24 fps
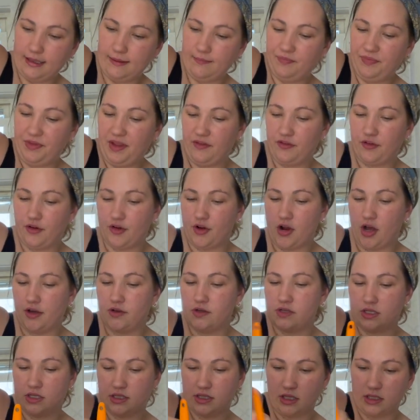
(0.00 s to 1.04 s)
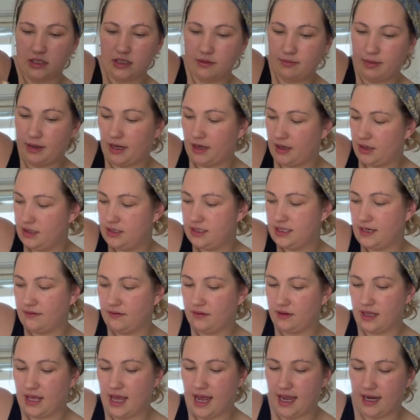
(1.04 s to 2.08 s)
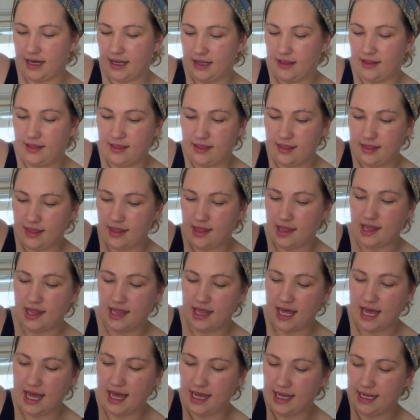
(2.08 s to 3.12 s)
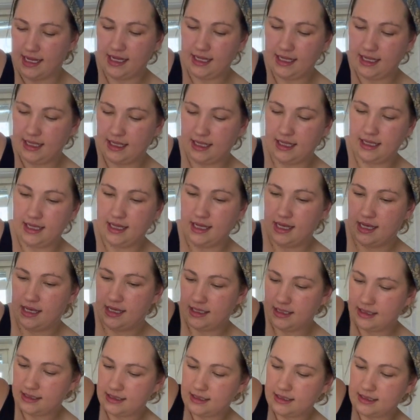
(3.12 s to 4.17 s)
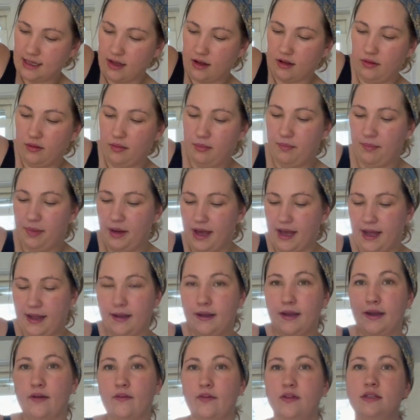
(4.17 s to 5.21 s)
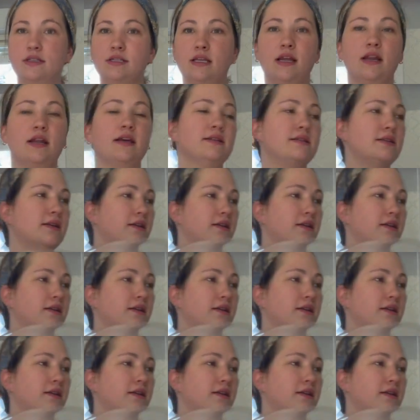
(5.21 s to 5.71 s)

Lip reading: If you're not using salted butter, definitely add in that salt. But here, let's get nice and